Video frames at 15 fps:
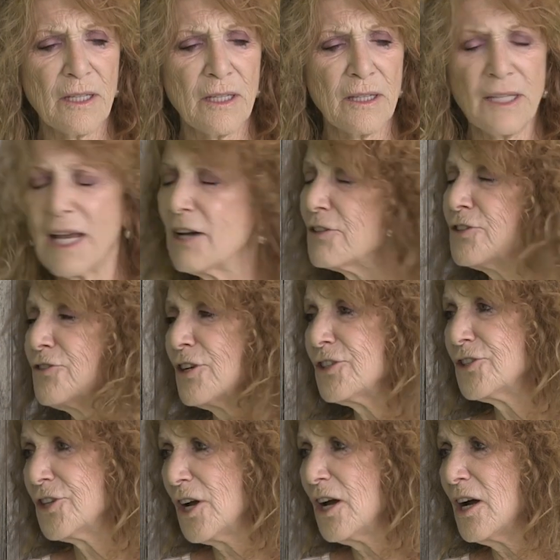The
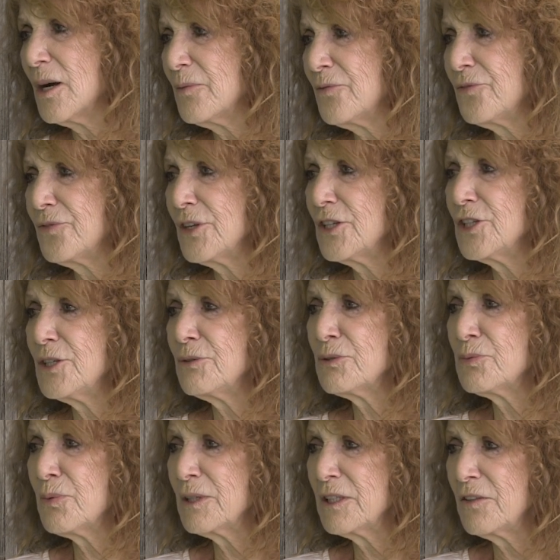Outstretched Arm, and she
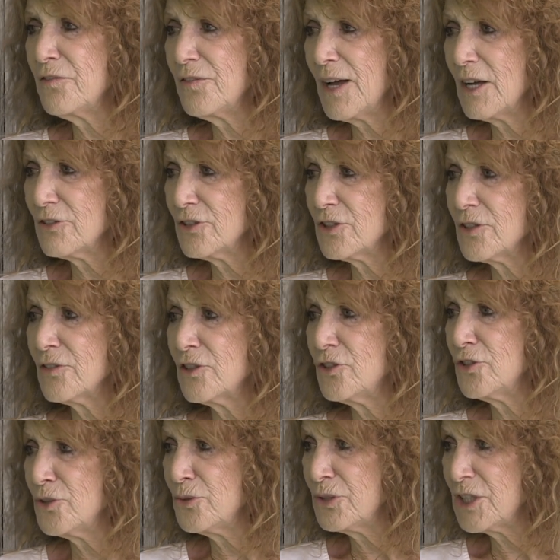was one of the founders of the
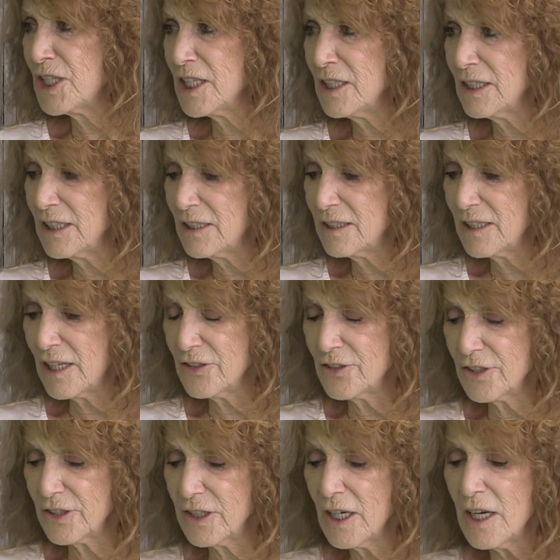Jewish Healing
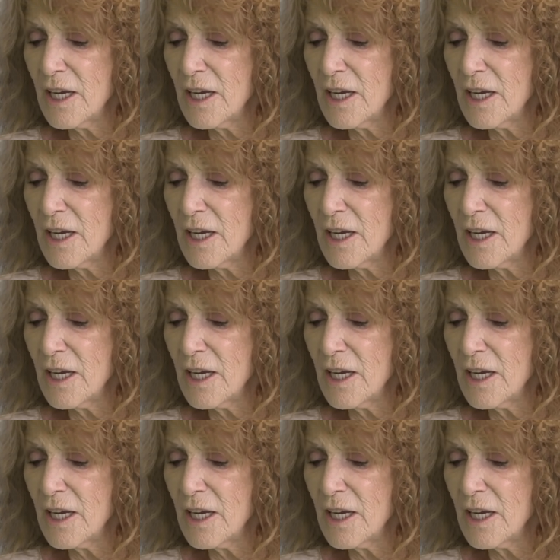Center.